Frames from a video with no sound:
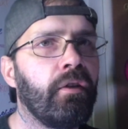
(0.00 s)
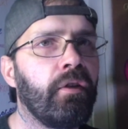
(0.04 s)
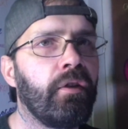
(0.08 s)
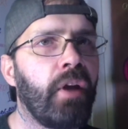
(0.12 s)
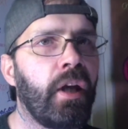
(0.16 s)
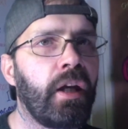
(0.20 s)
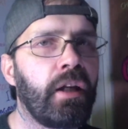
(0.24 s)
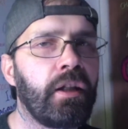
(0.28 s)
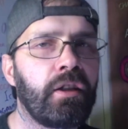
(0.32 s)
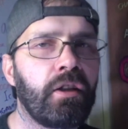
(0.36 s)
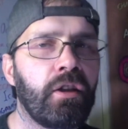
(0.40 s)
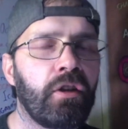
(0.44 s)

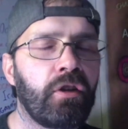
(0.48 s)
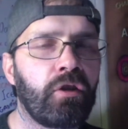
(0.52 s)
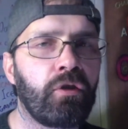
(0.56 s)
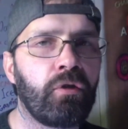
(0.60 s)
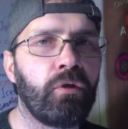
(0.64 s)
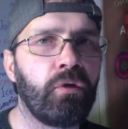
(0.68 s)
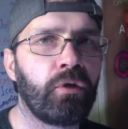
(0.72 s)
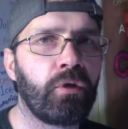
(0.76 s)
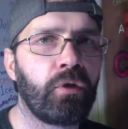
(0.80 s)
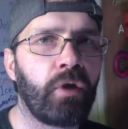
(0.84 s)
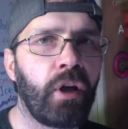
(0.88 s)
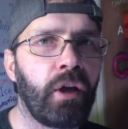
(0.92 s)
They
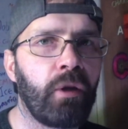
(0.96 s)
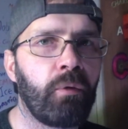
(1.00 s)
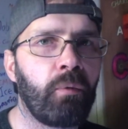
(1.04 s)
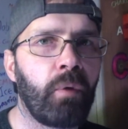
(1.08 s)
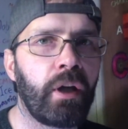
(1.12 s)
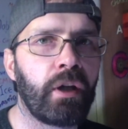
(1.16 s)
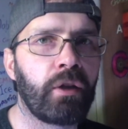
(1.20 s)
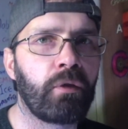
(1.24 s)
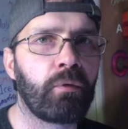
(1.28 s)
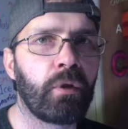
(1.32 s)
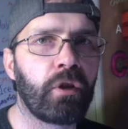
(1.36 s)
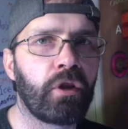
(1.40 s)
couldn't get,
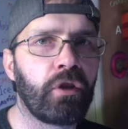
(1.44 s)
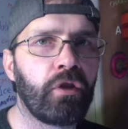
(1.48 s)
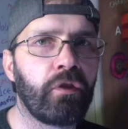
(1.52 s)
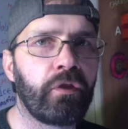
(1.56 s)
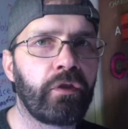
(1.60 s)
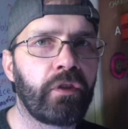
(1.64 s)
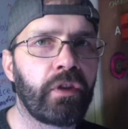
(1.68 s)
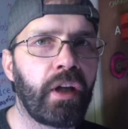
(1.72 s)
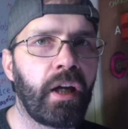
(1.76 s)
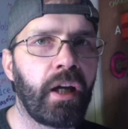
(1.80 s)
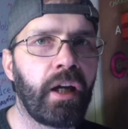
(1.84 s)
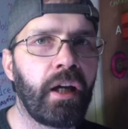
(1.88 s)
wait quick
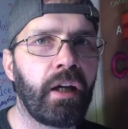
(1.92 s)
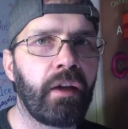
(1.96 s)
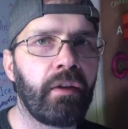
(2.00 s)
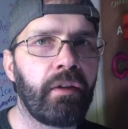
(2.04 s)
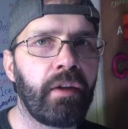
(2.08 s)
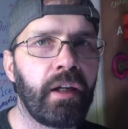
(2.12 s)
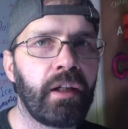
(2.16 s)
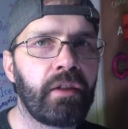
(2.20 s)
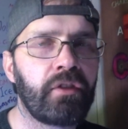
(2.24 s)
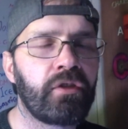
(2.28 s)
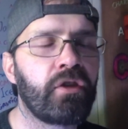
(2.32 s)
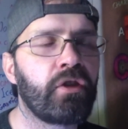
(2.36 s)
enough to get out
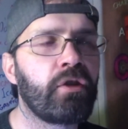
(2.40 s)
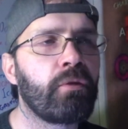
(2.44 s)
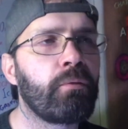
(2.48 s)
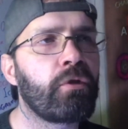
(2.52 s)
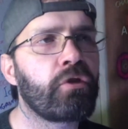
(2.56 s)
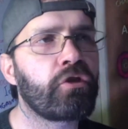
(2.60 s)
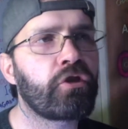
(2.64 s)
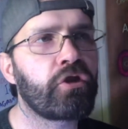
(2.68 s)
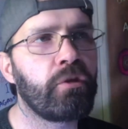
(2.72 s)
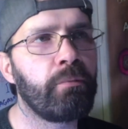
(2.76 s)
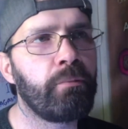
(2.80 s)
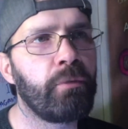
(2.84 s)
there. So they
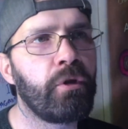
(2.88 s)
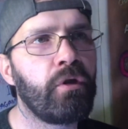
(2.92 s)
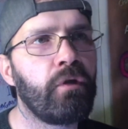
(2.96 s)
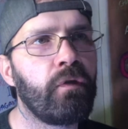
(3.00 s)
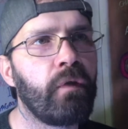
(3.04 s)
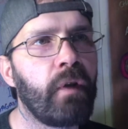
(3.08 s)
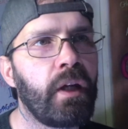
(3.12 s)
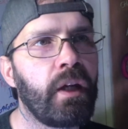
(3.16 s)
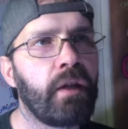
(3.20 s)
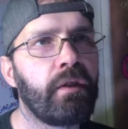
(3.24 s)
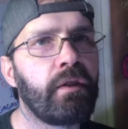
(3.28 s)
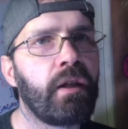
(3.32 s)
watched the
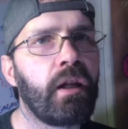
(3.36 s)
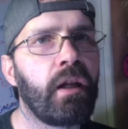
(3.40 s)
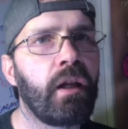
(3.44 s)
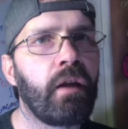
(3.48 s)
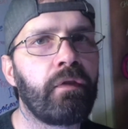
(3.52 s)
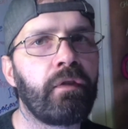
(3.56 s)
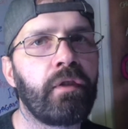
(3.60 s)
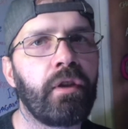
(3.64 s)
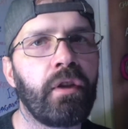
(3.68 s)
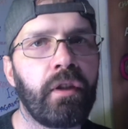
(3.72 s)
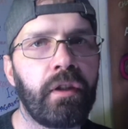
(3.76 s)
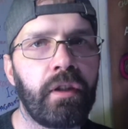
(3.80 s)
movie and they
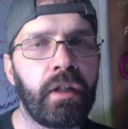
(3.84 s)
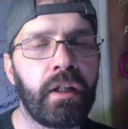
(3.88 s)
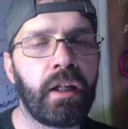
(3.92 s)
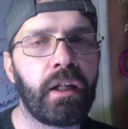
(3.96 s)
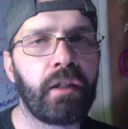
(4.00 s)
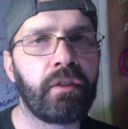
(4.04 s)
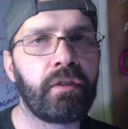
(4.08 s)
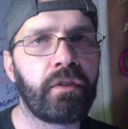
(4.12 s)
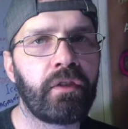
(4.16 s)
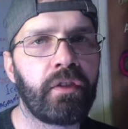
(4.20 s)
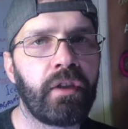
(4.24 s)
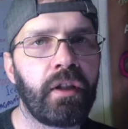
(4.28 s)
left at the
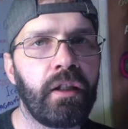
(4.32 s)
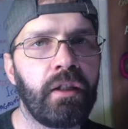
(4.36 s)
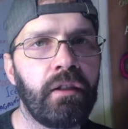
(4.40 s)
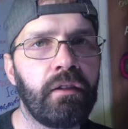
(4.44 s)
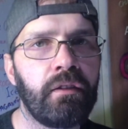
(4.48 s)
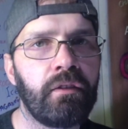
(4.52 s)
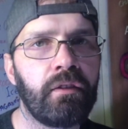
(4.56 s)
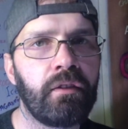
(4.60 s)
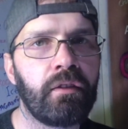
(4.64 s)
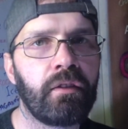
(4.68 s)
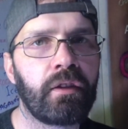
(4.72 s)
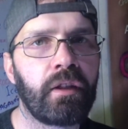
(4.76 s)
end scene.
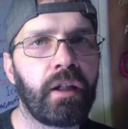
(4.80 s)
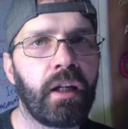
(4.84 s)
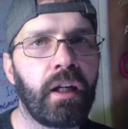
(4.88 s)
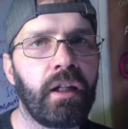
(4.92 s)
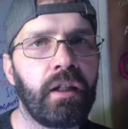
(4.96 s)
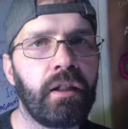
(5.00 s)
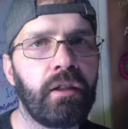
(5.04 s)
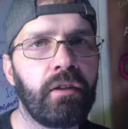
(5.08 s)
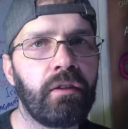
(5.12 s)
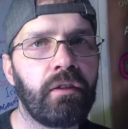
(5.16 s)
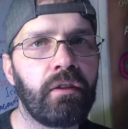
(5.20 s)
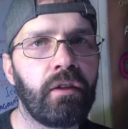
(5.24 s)

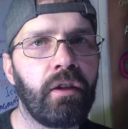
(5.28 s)
Okay.